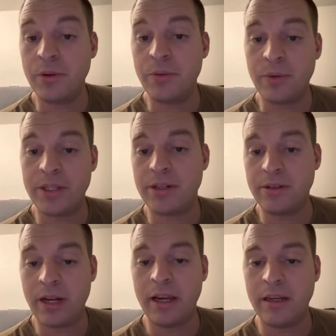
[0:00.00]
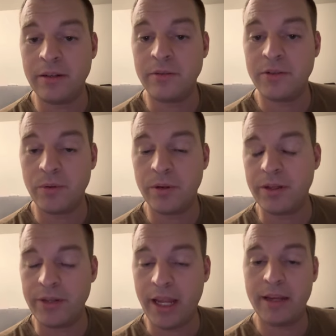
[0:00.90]
the rest of your night and enjoy
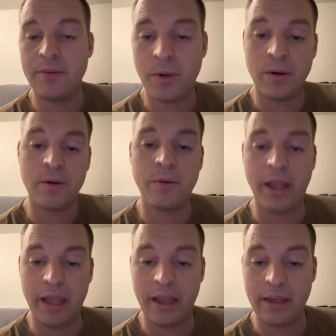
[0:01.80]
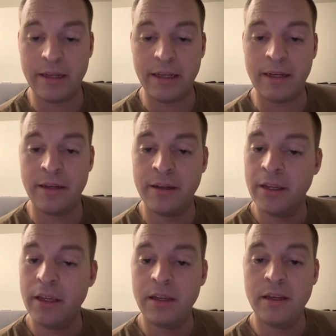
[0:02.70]
your day tomorrow, and
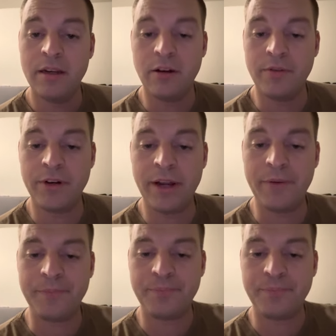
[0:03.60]
over and out.